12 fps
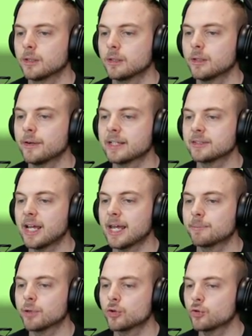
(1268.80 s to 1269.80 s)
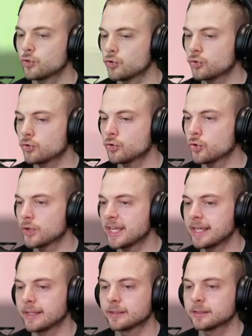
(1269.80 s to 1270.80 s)
The grass type.
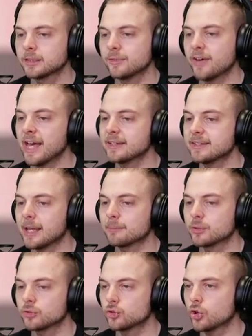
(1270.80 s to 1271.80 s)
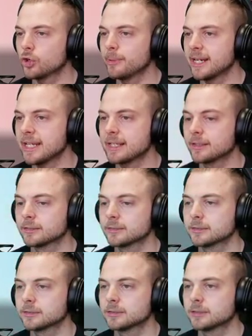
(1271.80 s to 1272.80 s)
Grookey. Fire type. Scorbunny.
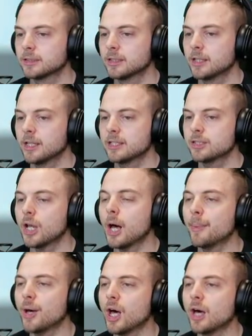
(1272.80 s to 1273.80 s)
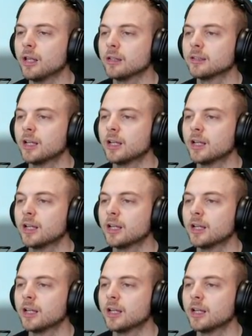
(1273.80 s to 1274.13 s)
Sobble.